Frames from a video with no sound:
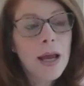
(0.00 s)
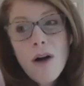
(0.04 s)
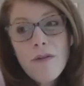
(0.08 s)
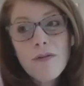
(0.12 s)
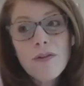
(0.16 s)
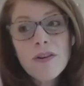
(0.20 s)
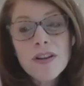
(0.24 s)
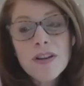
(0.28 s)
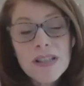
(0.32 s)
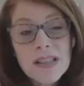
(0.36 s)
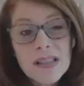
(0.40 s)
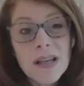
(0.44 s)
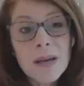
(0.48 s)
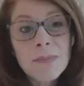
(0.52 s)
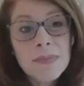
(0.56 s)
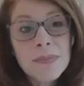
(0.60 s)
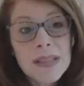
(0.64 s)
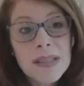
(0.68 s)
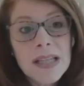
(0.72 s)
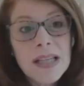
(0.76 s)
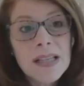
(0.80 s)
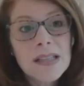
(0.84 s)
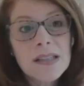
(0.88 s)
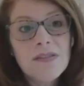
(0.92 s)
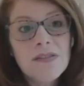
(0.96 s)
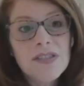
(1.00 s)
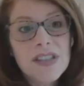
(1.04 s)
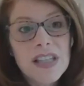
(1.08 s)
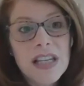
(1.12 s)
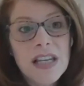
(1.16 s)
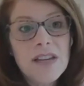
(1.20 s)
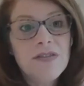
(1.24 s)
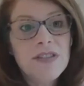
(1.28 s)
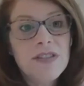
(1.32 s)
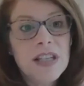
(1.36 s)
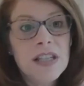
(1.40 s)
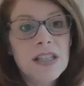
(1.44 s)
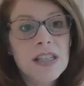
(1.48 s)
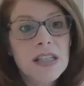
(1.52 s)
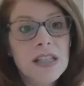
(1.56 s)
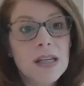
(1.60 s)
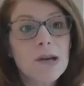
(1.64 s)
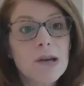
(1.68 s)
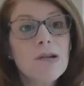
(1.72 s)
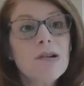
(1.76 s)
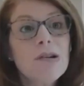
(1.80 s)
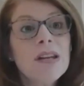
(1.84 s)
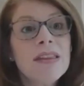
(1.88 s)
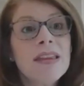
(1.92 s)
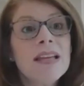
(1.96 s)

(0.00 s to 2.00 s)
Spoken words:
offering some sense of safety and security